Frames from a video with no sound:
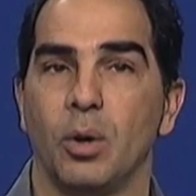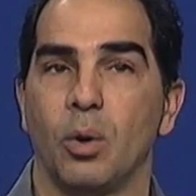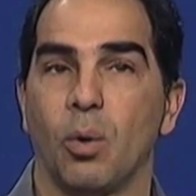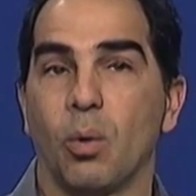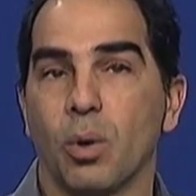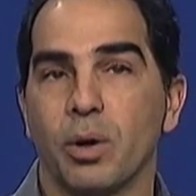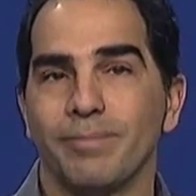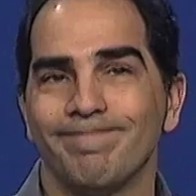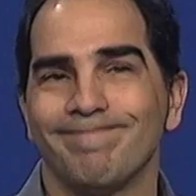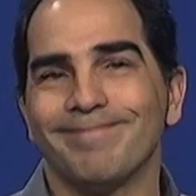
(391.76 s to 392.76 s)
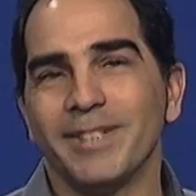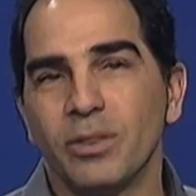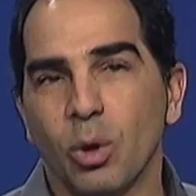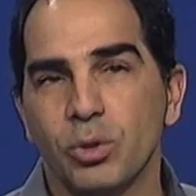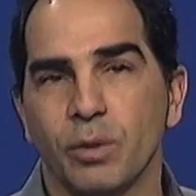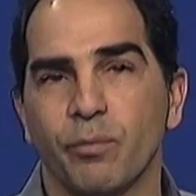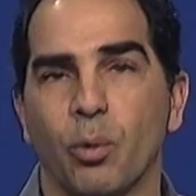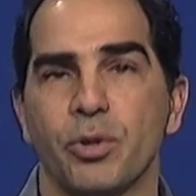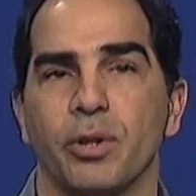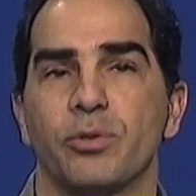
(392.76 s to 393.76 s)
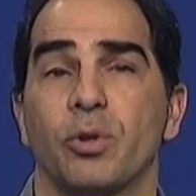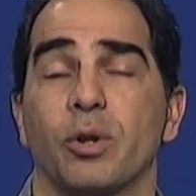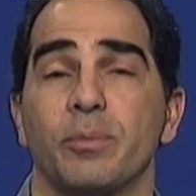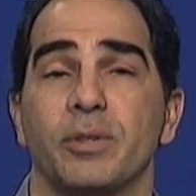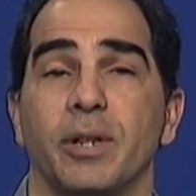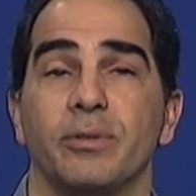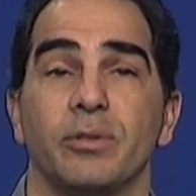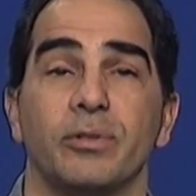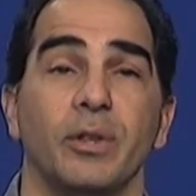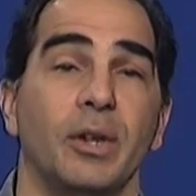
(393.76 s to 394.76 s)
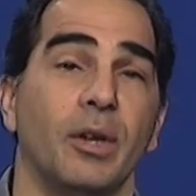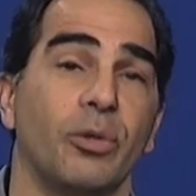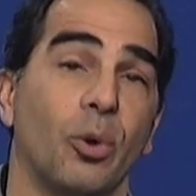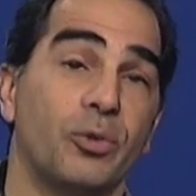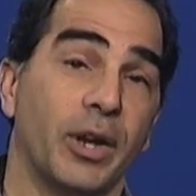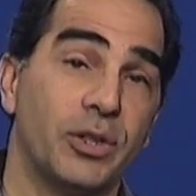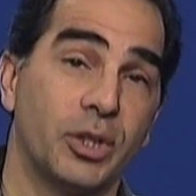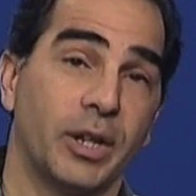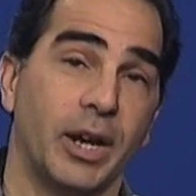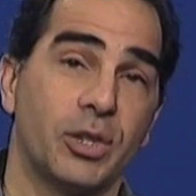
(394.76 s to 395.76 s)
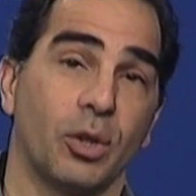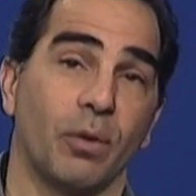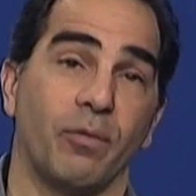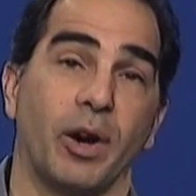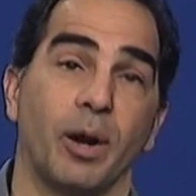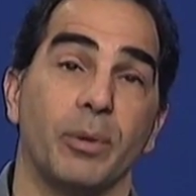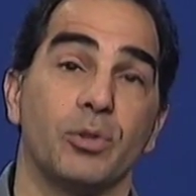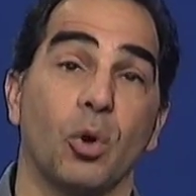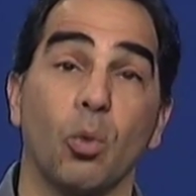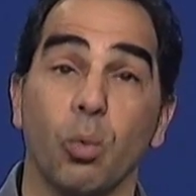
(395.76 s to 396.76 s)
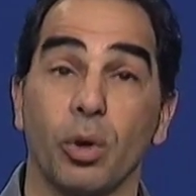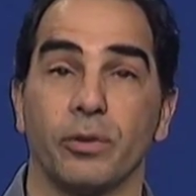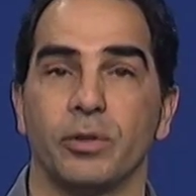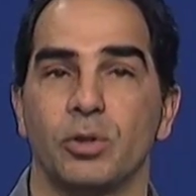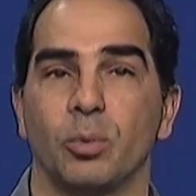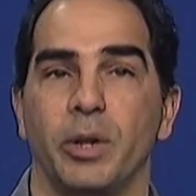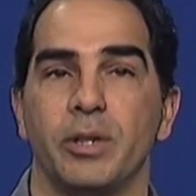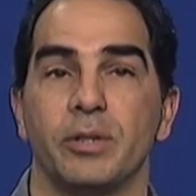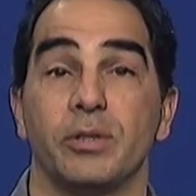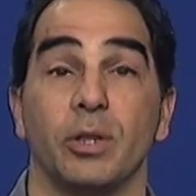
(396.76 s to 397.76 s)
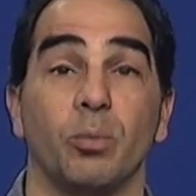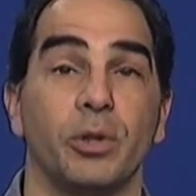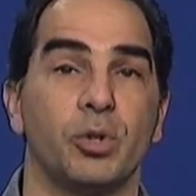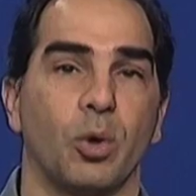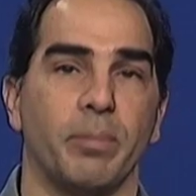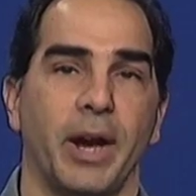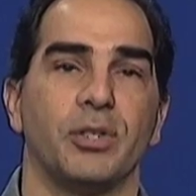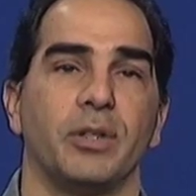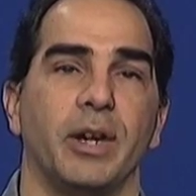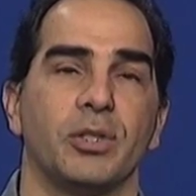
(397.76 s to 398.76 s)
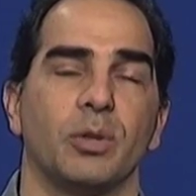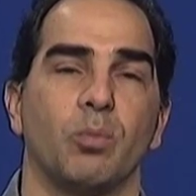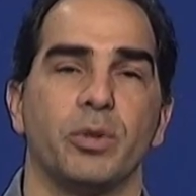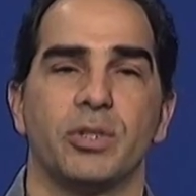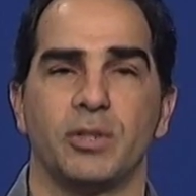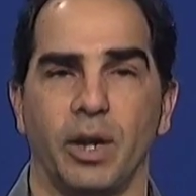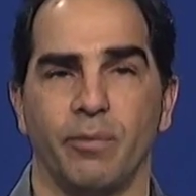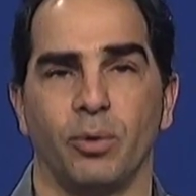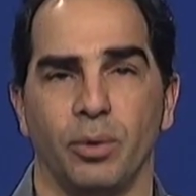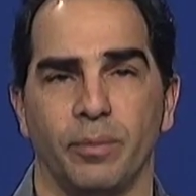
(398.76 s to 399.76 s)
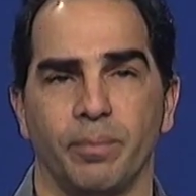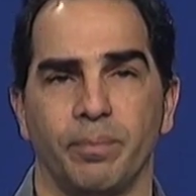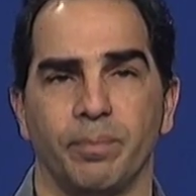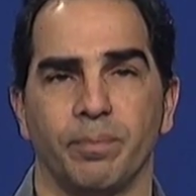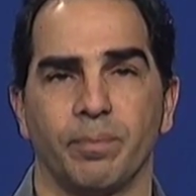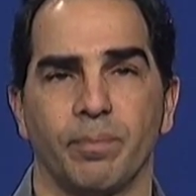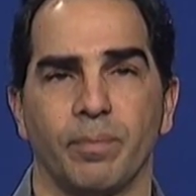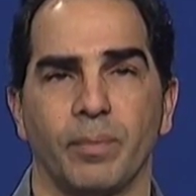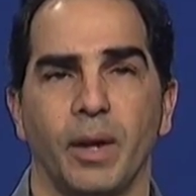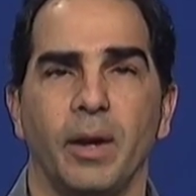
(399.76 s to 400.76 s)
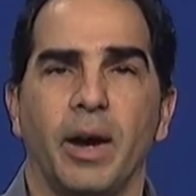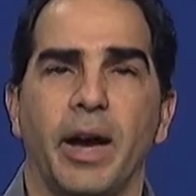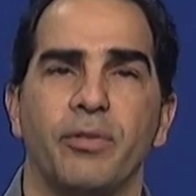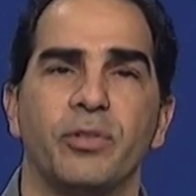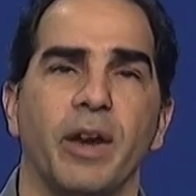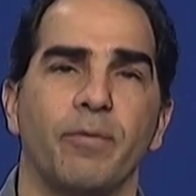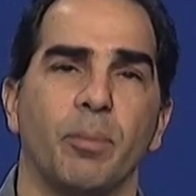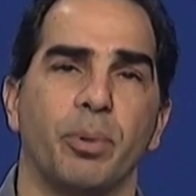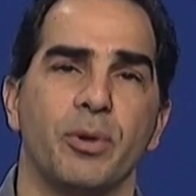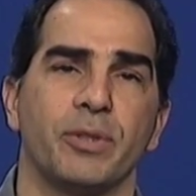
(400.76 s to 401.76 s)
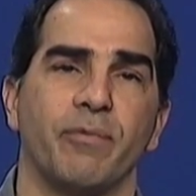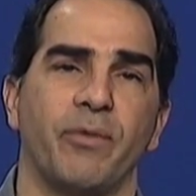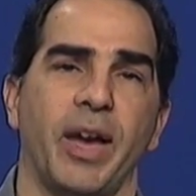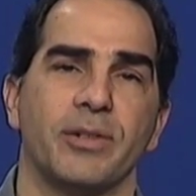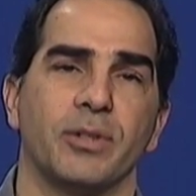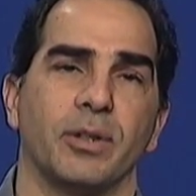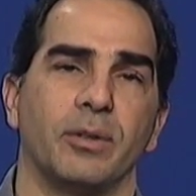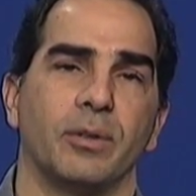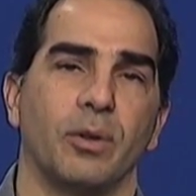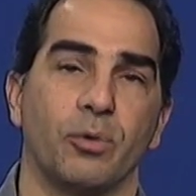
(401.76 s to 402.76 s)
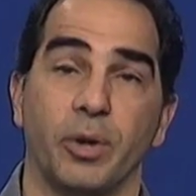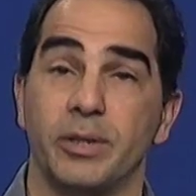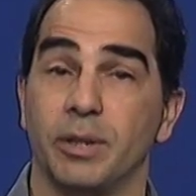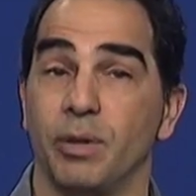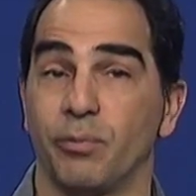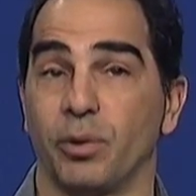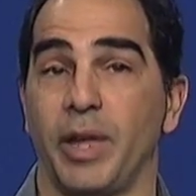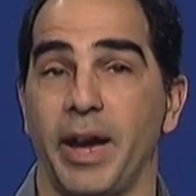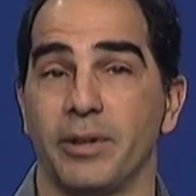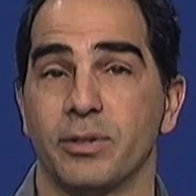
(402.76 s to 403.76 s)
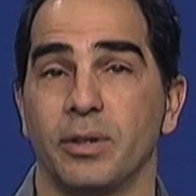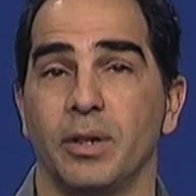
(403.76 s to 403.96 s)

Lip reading: or in those unfortunate circumstances, those educational environments or work situations in which your imagination was stifled. I have saved the person facet of creativity for last.